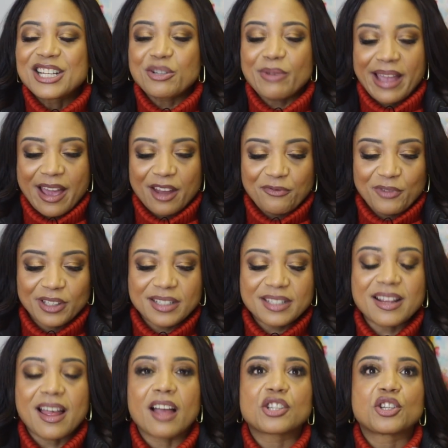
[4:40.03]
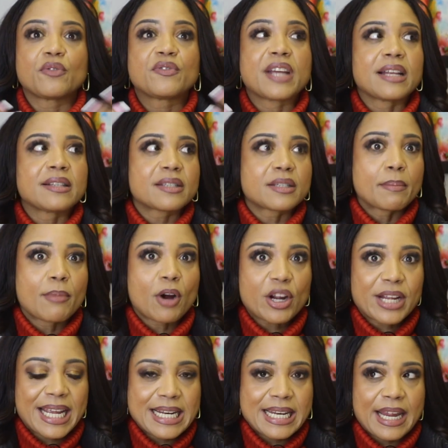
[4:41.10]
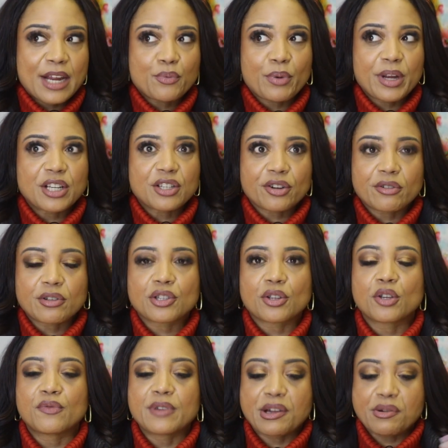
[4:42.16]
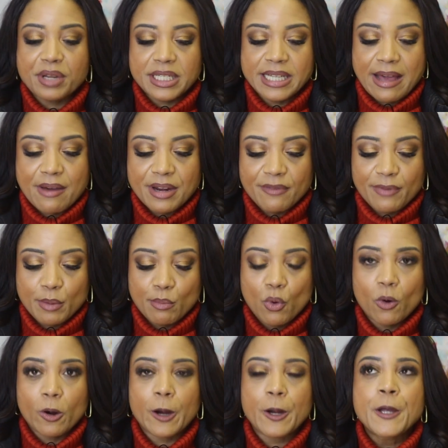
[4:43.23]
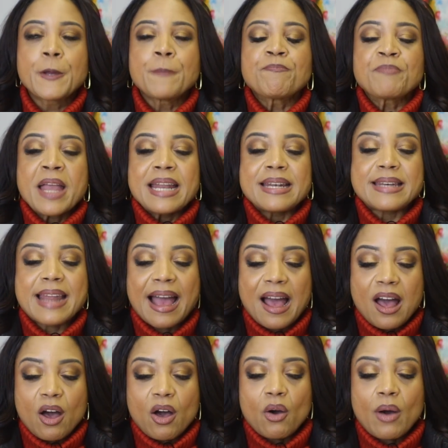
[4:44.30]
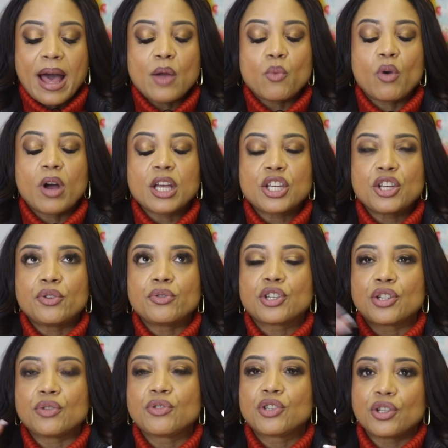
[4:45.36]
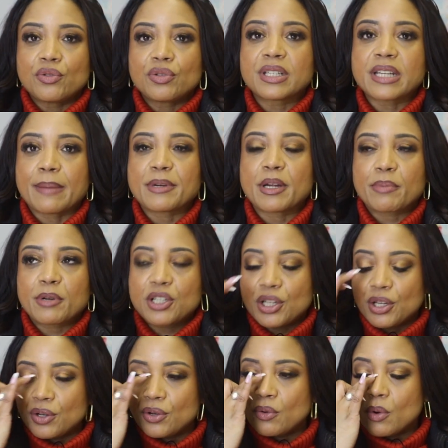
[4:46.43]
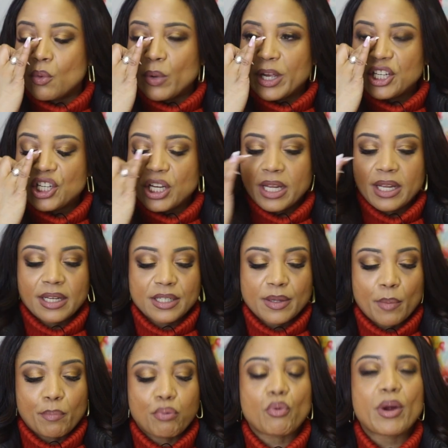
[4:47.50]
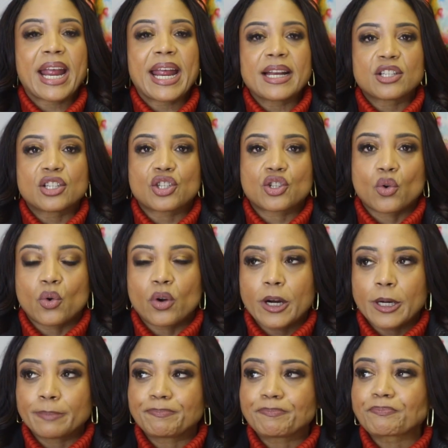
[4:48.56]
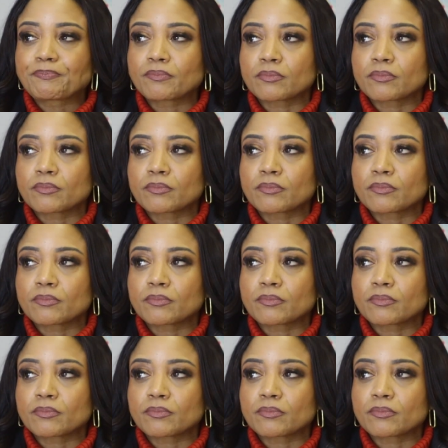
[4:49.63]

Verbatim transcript: to a handful of socks. You've done some market need research, so you've narrowed it down even more. Now I want you to do step number two, which is brainstorm